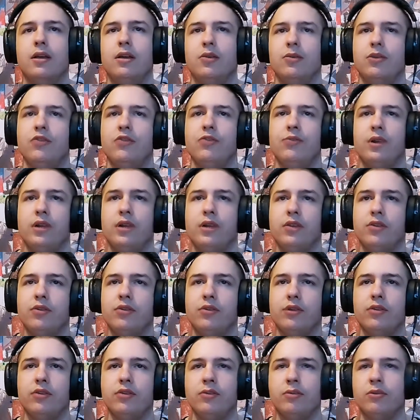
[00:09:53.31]
Which feelings
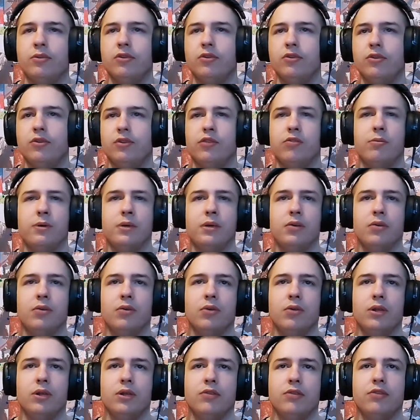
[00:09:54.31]
do you have the most, assuming
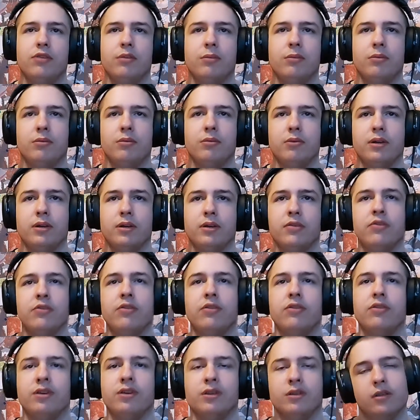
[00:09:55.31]
all are the same
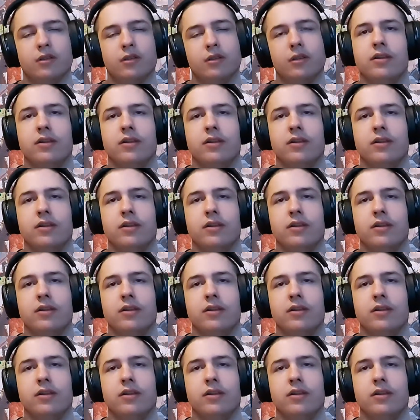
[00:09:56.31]
intensity?